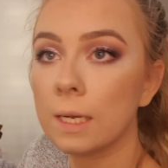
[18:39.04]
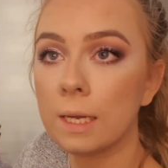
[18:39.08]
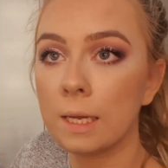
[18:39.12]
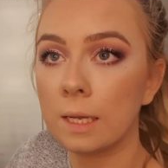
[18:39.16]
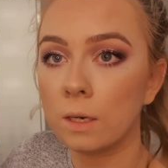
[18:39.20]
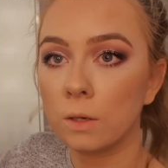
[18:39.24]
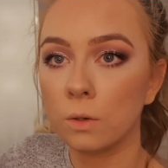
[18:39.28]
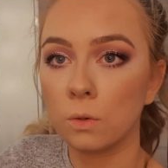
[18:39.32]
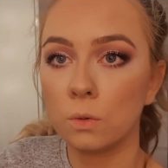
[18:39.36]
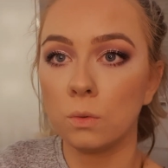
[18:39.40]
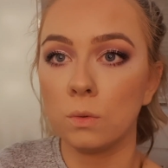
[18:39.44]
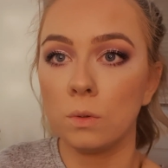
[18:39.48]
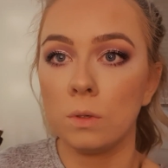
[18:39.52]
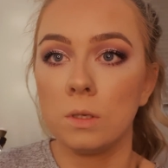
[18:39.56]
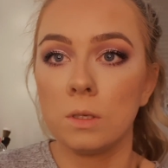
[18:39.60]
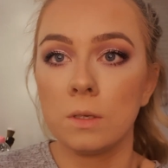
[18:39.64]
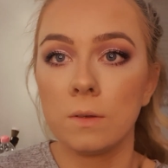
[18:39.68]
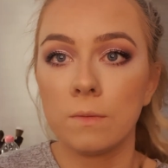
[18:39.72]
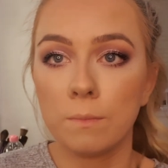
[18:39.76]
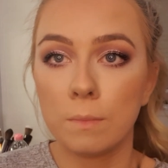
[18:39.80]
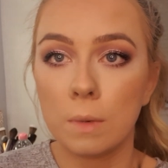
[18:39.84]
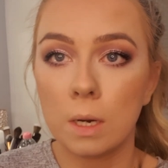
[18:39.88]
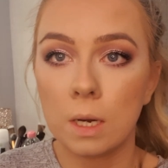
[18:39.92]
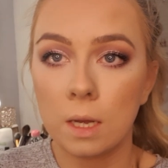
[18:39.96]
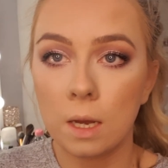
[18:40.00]
inner corners
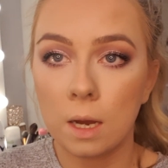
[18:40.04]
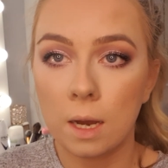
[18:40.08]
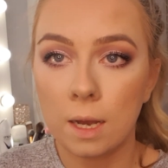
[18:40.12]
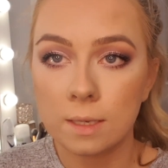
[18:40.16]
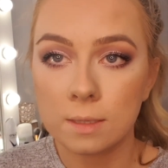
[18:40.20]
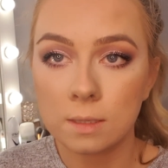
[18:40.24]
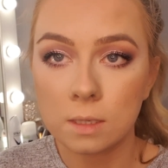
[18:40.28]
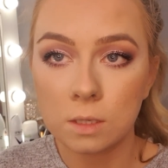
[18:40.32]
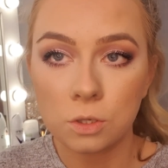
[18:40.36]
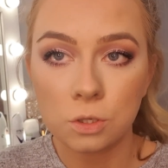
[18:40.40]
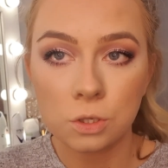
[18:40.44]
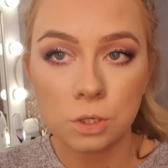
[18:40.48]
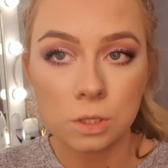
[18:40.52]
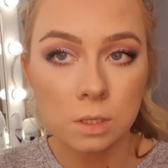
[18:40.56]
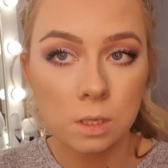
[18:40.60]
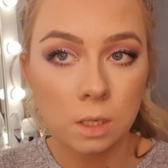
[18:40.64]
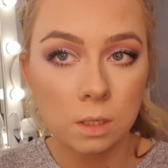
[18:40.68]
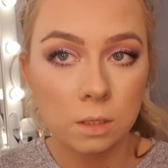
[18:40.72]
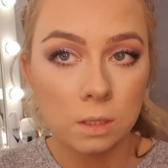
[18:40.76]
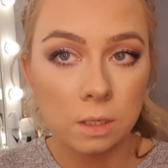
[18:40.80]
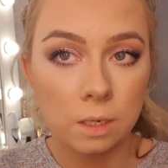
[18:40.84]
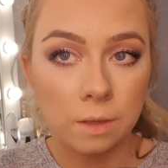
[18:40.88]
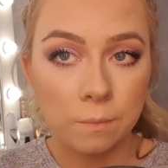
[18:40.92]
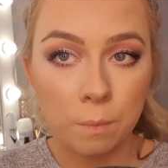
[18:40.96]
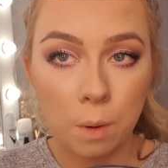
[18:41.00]
of my eyes and just
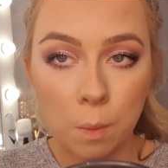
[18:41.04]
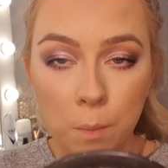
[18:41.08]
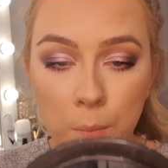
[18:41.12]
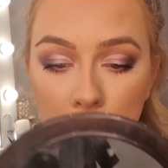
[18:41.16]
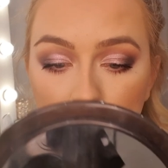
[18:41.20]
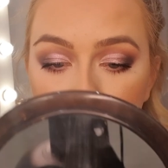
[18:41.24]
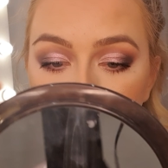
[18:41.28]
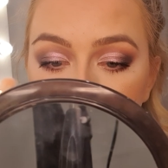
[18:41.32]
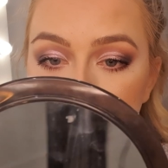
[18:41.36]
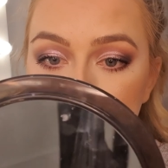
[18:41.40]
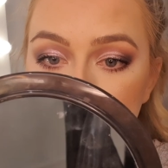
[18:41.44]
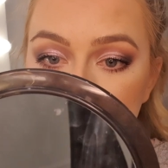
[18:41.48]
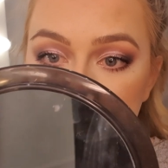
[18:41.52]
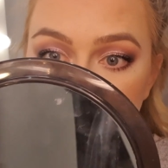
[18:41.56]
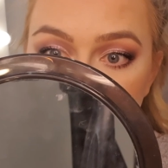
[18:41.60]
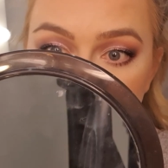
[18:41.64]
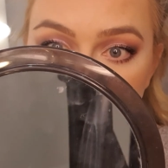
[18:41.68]
underneath my brow bone.